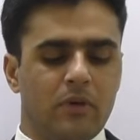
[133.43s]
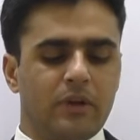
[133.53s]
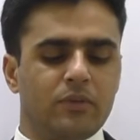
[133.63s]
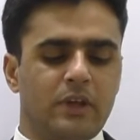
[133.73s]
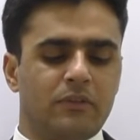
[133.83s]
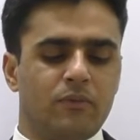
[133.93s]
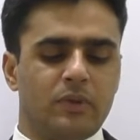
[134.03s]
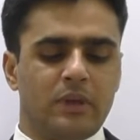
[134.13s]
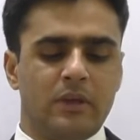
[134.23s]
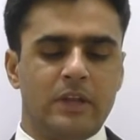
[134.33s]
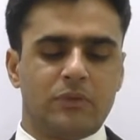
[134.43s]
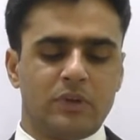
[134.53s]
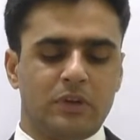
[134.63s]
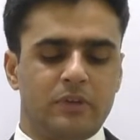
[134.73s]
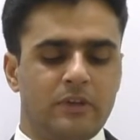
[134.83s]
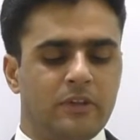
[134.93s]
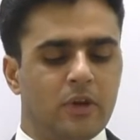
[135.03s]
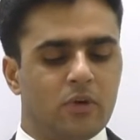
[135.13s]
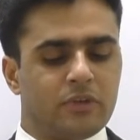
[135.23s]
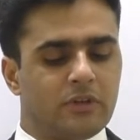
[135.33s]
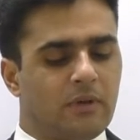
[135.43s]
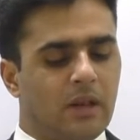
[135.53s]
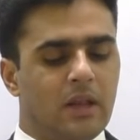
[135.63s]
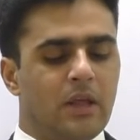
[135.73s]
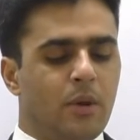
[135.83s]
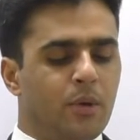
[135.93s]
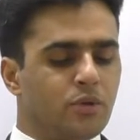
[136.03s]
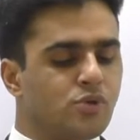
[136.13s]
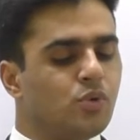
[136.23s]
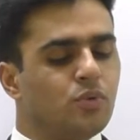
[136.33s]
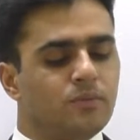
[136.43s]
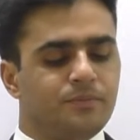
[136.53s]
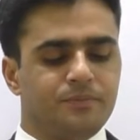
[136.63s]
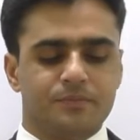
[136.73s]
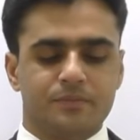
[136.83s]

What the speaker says: Alright, so that's what it says in the notes as well, note 2.